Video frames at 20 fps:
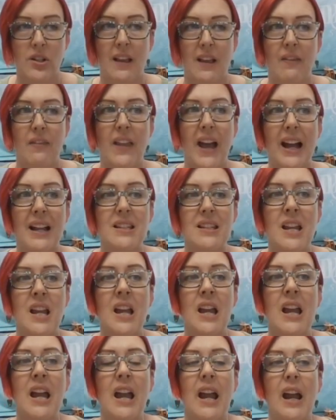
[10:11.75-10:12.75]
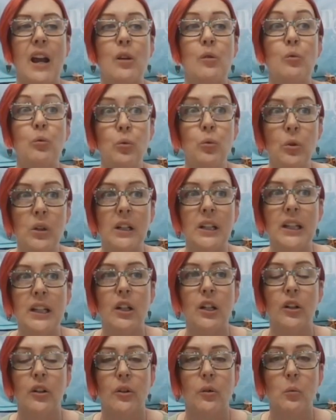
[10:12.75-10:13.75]
And that's a really
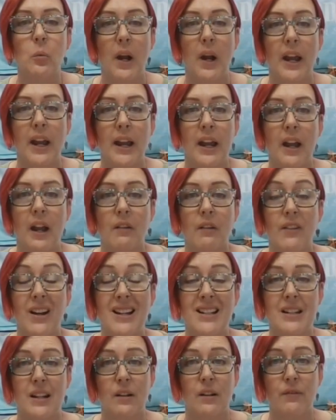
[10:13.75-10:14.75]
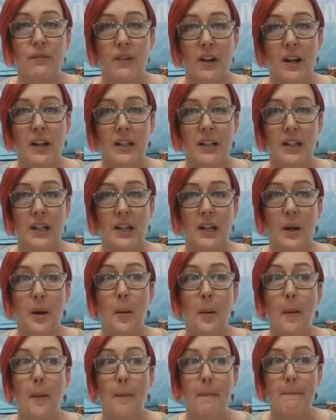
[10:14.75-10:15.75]
good way of identifying
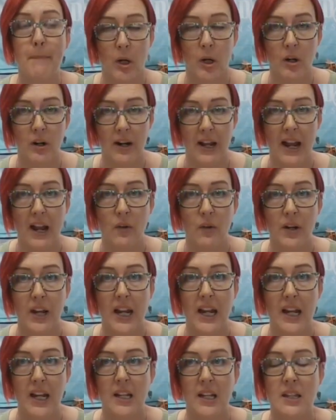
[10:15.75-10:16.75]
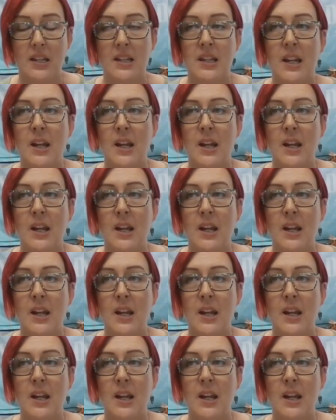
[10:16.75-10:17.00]
burnout is,